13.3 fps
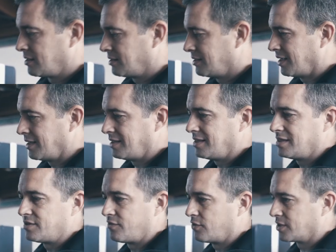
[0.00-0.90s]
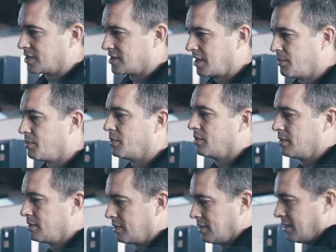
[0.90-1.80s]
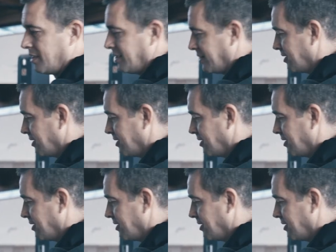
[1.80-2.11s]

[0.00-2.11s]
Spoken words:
than it is, for example, in